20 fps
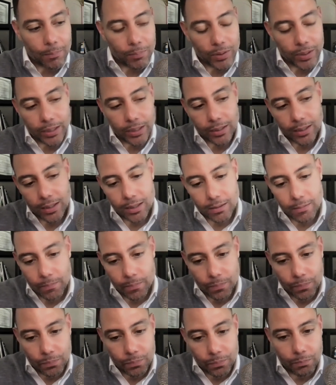Coupling
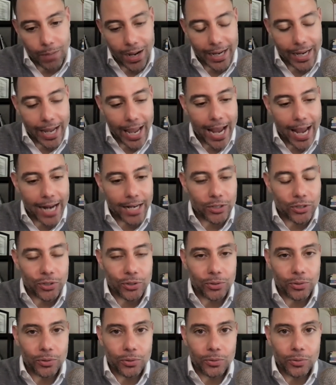my
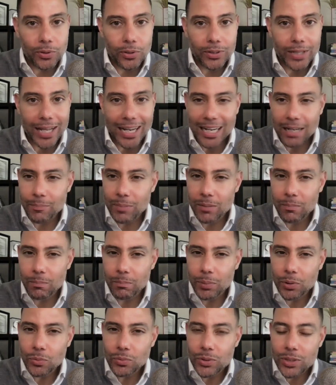attitude that had
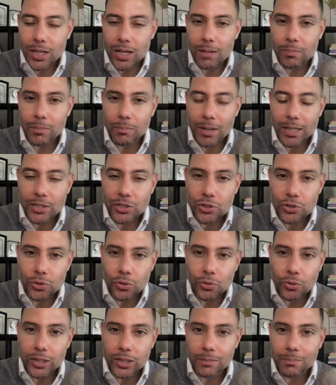been built up in my
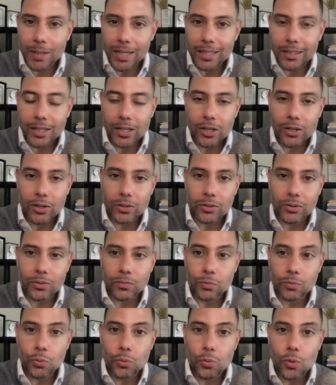story and my
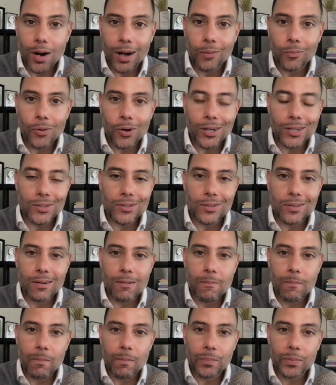character of who I
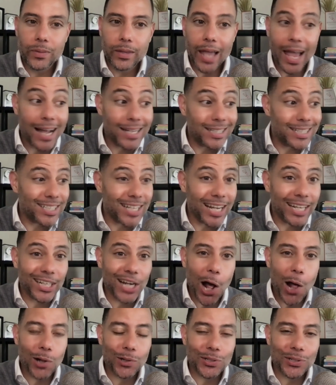was as a
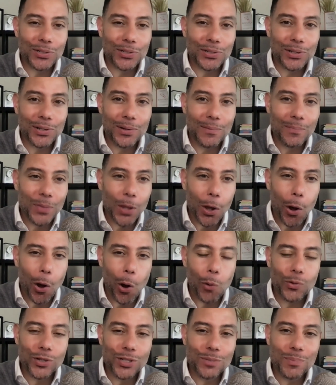psychologist,
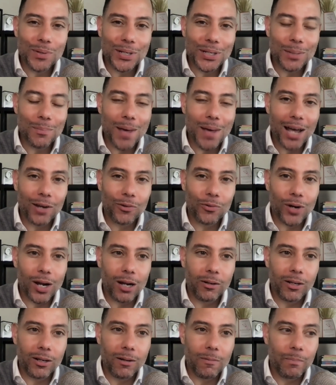always being in the
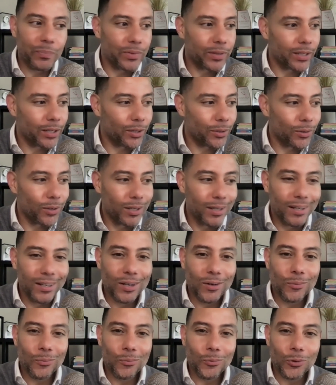background,
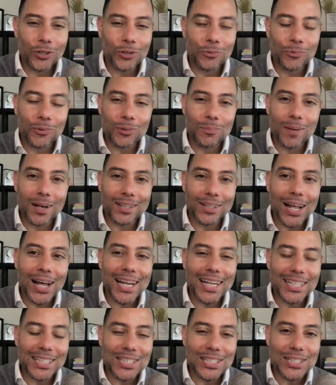working with my
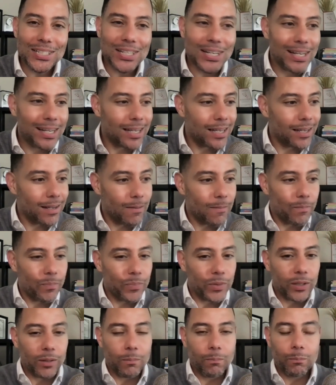clients,
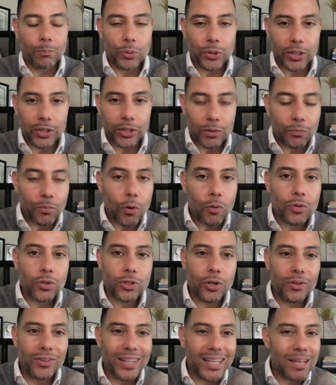putting the
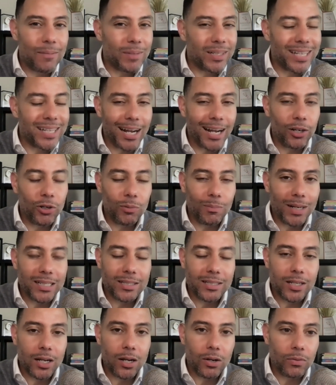focus on them and not on
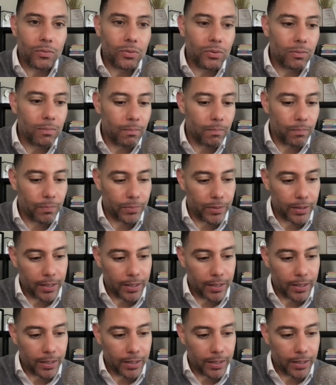myself.